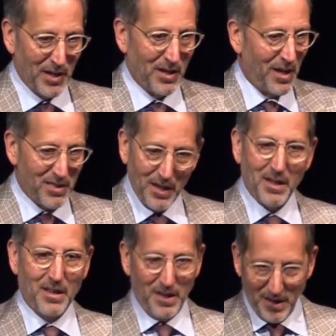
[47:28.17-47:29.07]
And I think
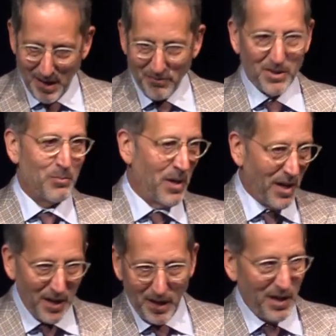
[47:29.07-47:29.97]

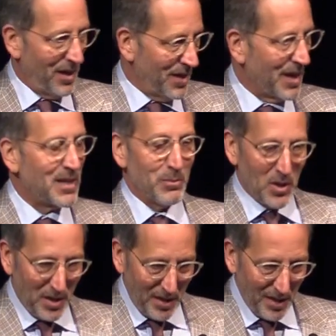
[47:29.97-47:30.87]
everybody in that
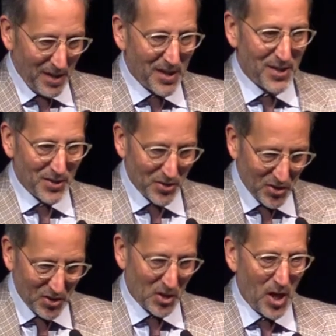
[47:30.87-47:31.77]
community
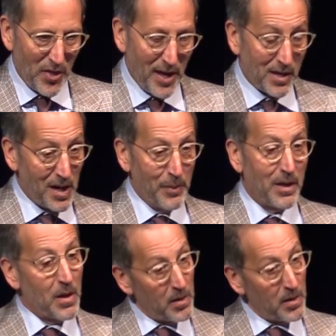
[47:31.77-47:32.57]
saw that coming.